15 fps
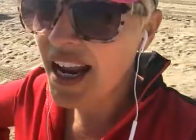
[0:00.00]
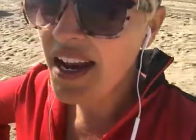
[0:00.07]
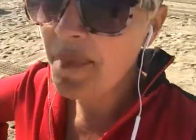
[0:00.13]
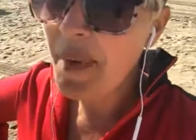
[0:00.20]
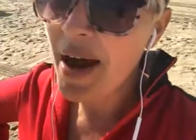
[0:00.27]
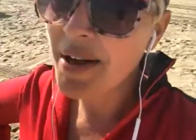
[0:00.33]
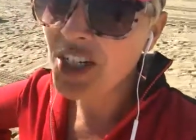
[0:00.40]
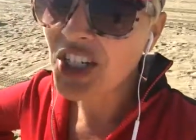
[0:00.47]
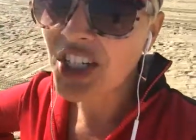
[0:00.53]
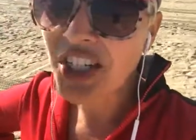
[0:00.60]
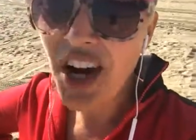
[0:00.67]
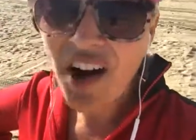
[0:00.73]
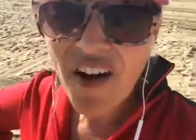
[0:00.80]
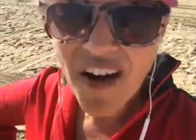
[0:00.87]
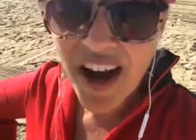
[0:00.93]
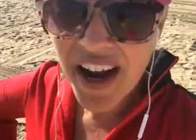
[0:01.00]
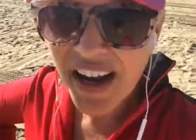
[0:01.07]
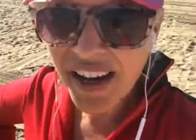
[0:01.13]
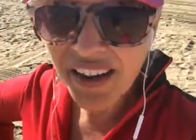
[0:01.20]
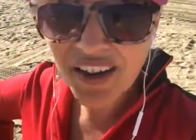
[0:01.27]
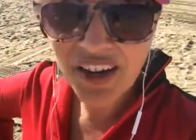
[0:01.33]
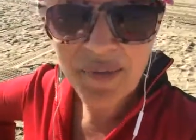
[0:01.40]
and about
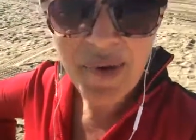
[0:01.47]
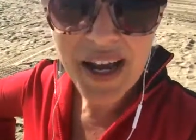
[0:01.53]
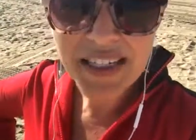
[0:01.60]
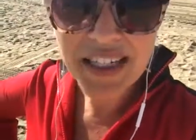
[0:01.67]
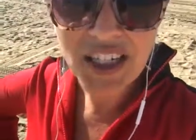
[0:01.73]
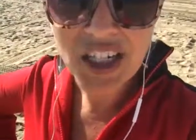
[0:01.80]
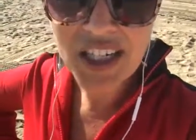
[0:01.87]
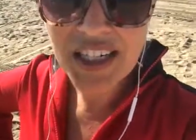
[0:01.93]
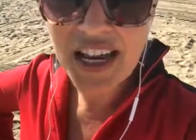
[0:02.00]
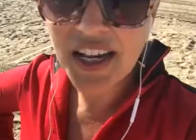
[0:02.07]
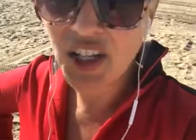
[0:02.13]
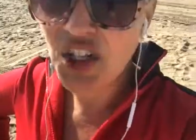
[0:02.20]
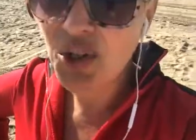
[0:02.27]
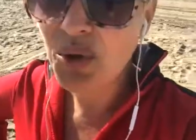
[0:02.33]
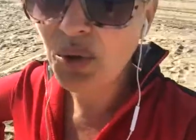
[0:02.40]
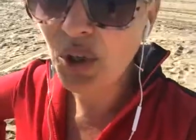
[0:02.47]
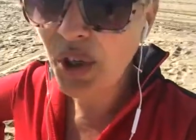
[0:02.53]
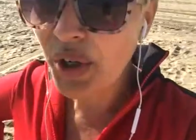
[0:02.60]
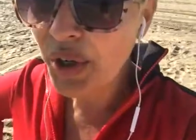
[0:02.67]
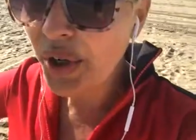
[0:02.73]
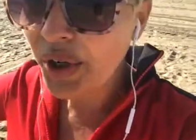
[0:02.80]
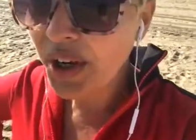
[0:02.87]
sharing your messages as you
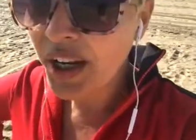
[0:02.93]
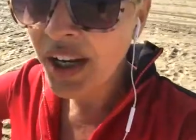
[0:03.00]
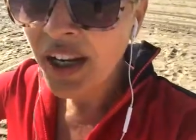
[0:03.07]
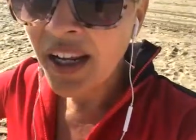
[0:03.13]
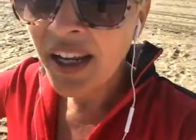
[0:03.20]
learn